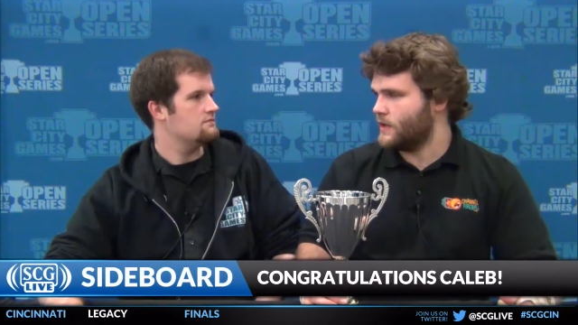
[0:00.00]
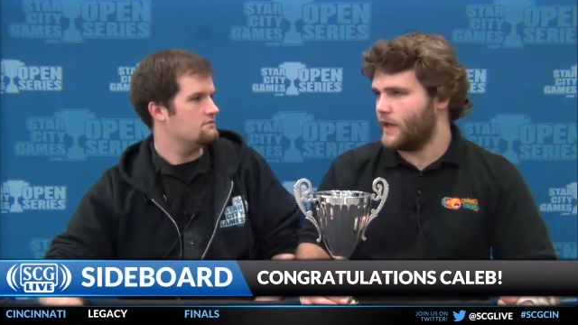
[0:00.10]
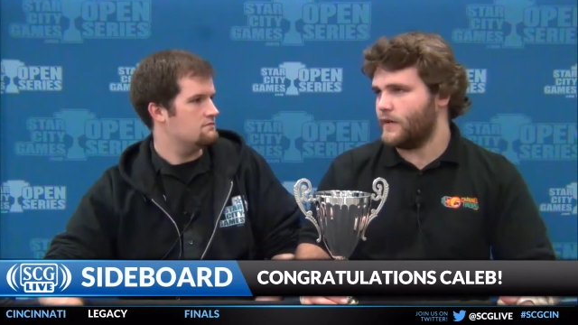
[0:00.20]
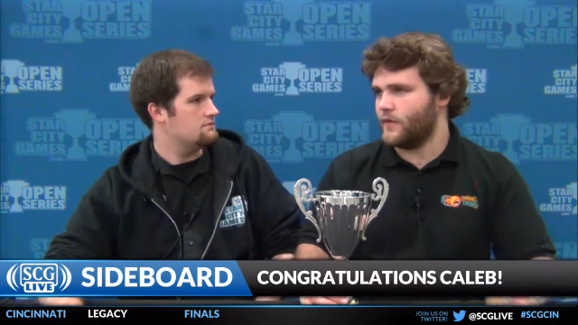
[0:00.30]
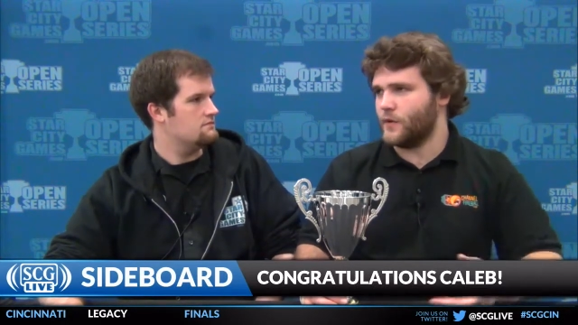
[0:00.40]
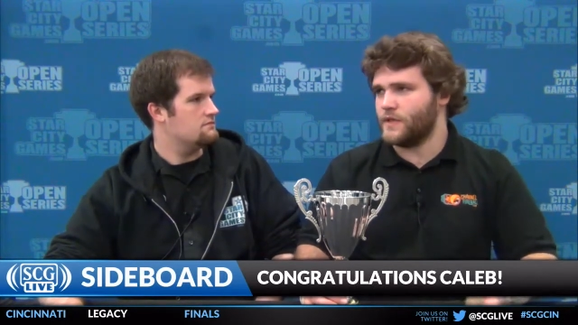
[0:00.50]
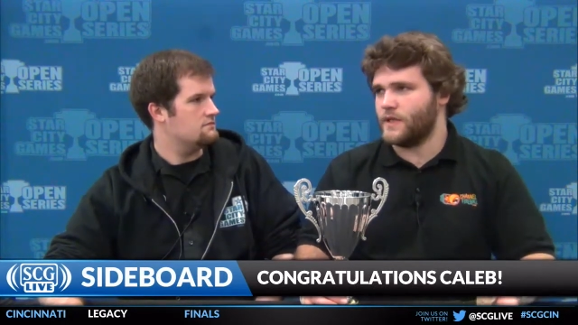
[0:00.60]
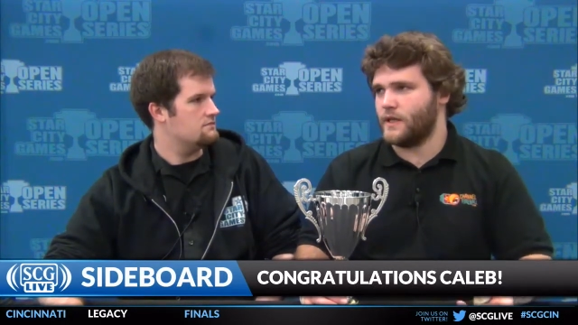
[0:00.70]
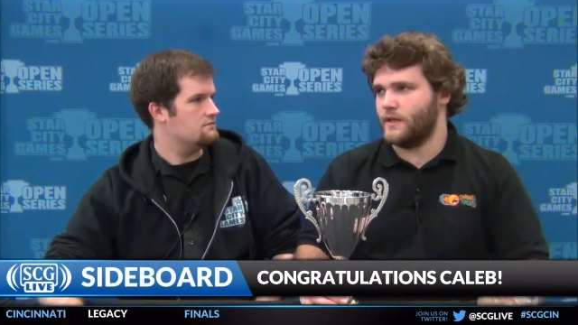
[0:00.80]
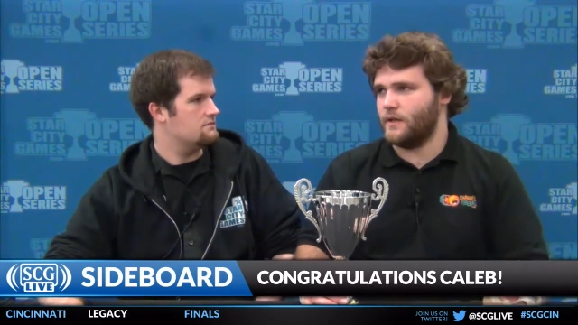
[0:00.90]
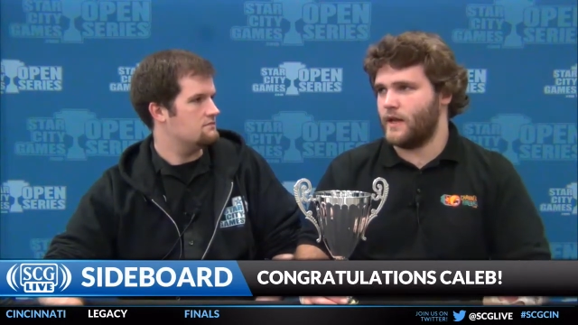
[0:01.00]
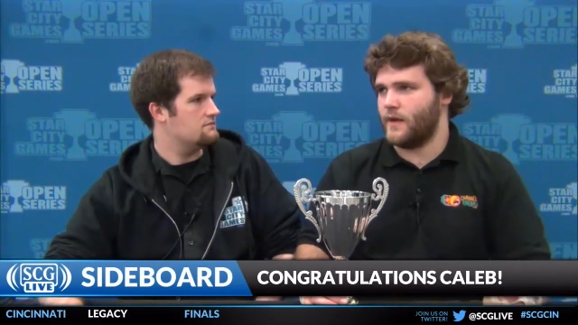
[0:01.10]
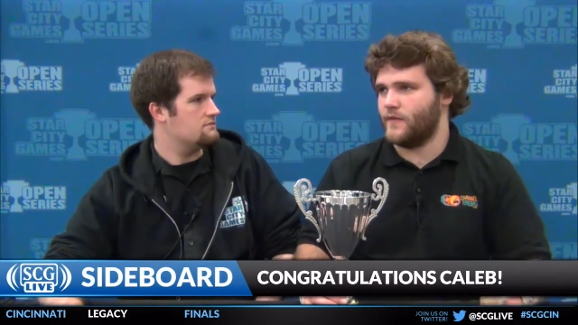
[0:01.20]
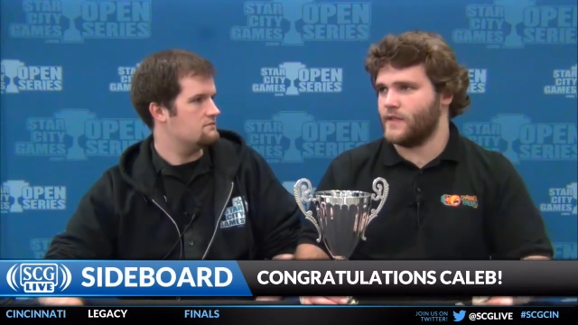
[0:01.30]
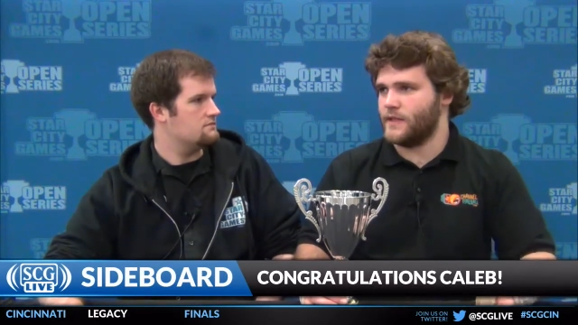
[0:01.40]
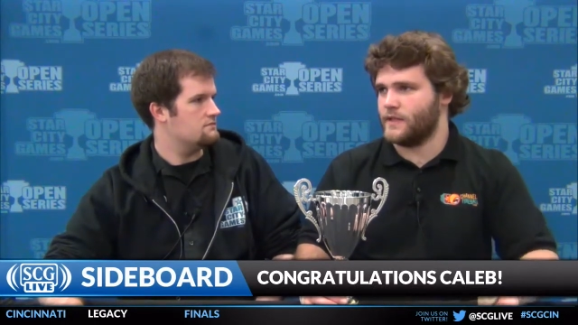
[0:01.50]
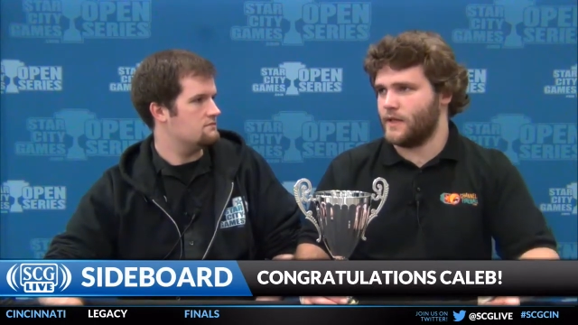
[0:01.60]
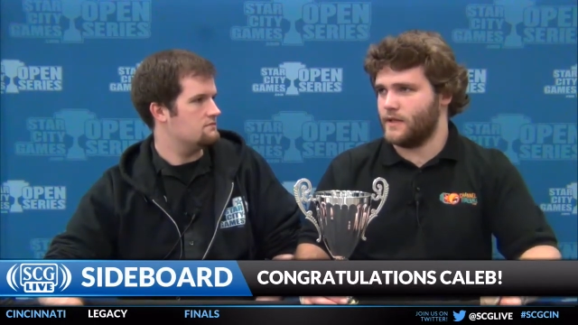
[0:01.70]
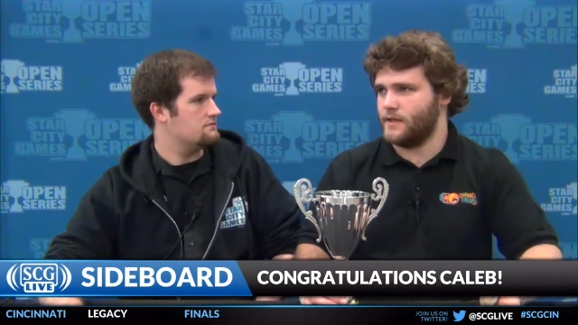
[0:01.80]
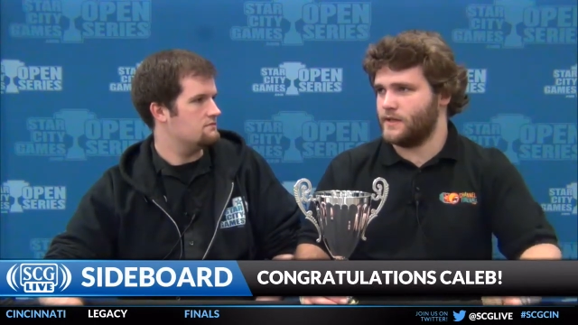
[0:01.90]
Speaker 1: and focused on an emphasis
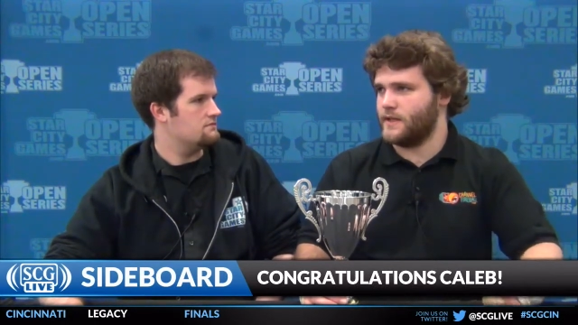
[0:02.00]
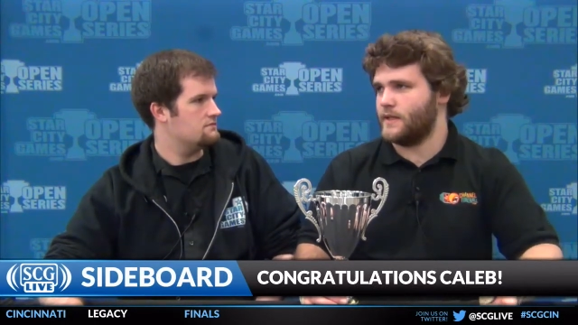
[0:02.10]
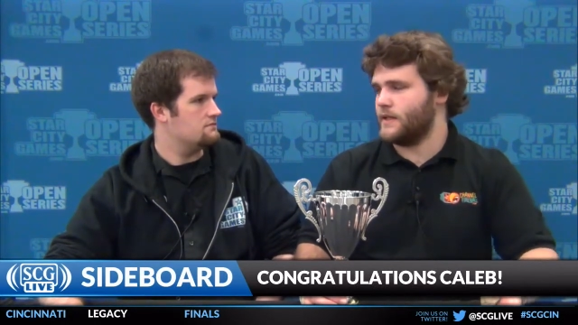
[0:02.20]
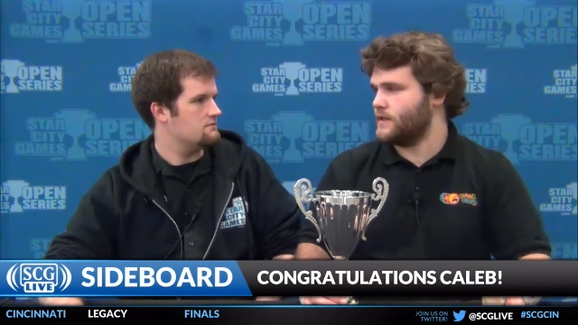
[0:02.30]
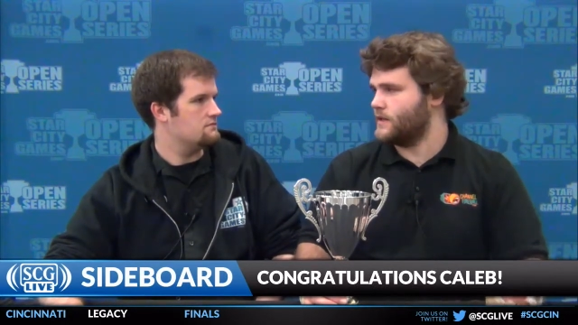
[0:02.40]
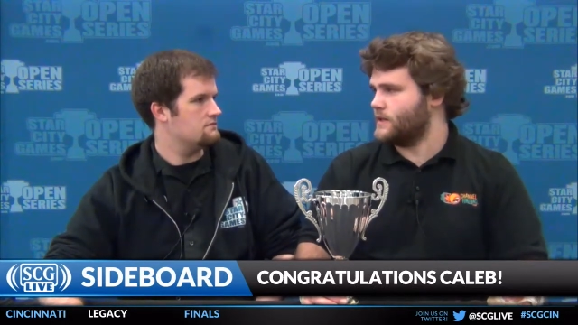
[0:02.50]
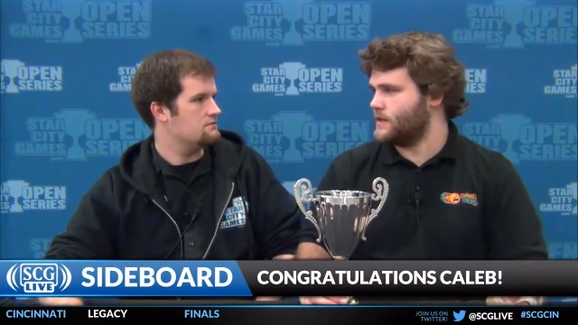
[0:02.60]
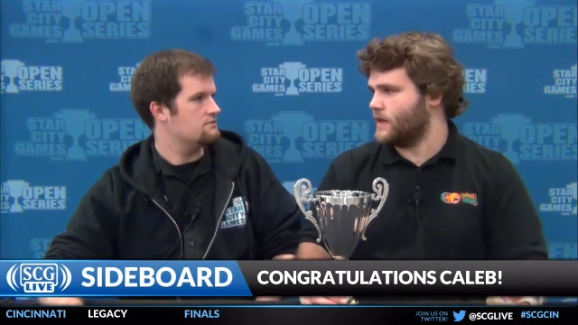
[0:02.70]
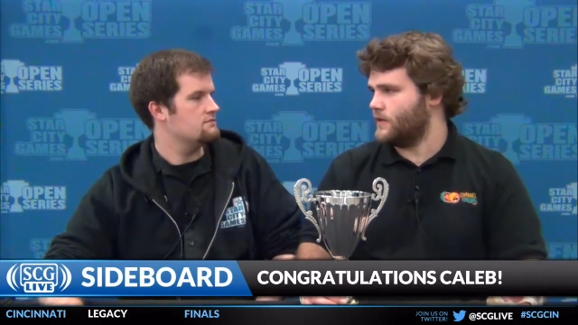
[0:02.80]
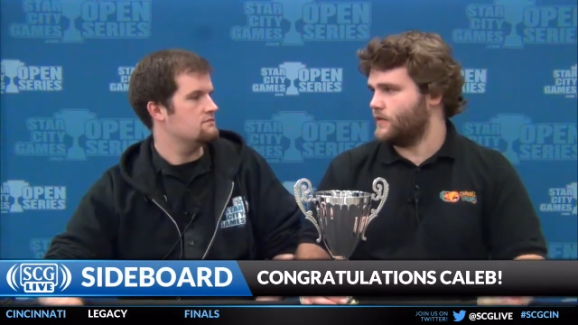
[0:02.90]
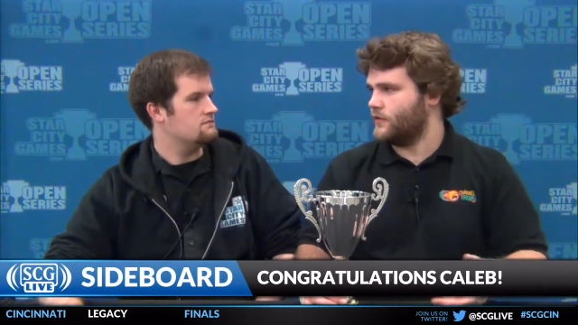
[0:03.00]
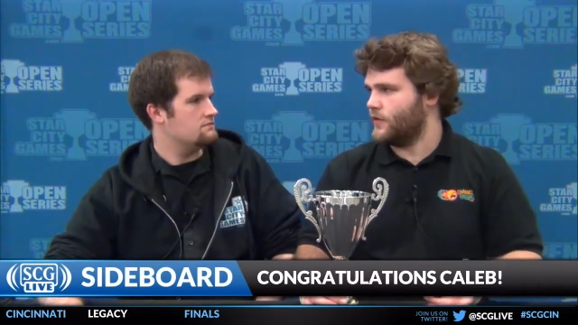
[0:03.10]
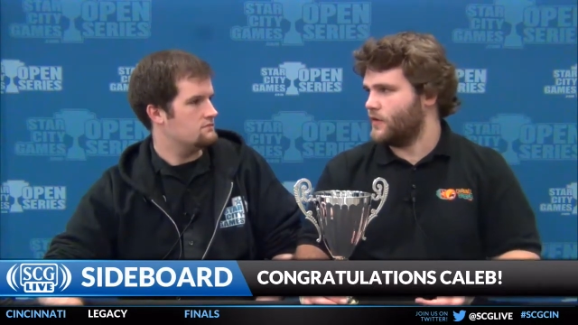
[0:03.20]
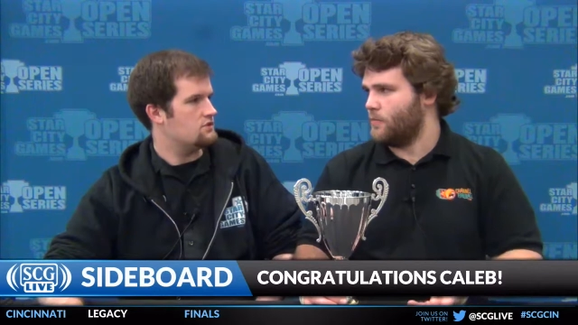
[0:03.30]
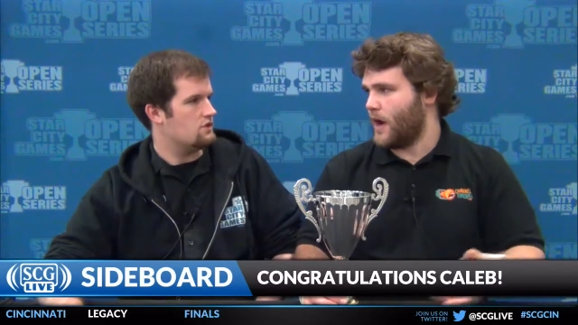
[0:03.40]
on signets instead of sure.